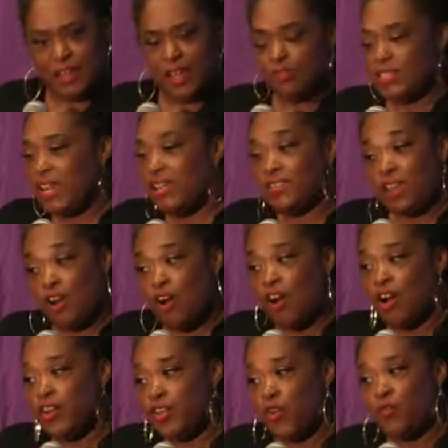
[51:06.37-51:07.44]
He was like, there
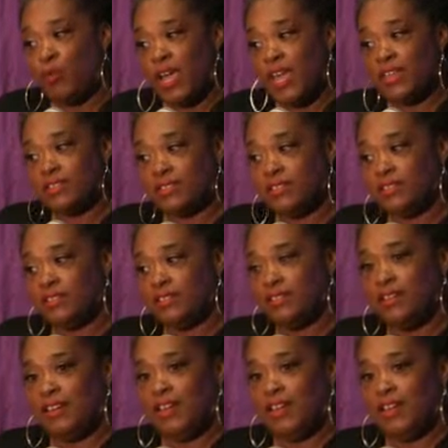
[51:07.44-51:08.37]
are no wins.